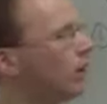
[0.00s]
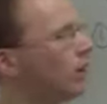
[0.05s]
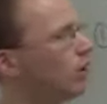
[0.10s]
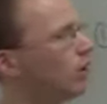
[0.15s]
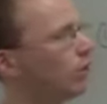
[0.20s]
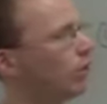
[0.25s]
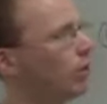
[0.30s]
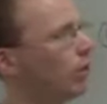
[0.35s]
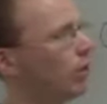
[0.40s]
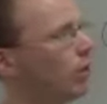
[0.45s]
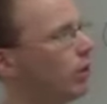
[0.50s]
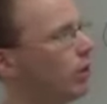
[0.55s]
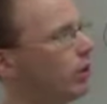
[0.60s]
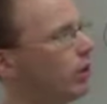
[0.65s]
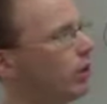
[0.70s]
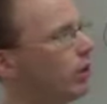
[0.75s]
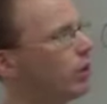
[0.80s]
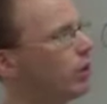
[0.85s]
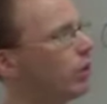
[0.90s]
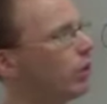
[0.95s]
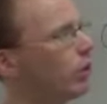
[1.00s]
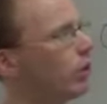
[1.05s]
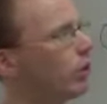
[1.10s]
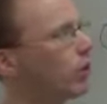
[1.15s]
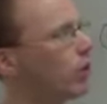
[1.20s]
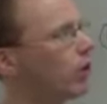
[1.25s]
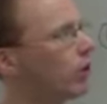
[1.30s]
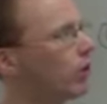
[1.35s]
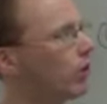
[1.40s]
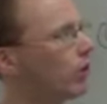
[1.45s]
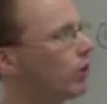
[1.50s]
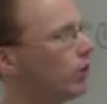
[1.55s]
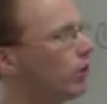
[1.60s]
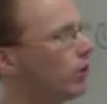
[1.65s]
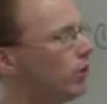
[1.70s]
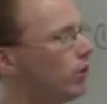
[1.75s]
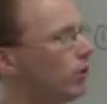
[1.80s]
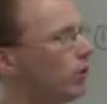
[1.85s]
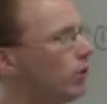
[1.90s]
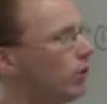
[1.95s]
So what we're going to do, we're going
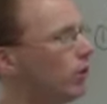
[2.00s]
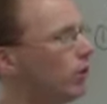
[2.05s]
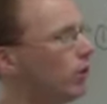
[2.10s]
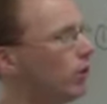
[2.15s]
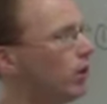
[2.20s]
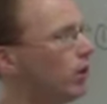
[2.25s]
to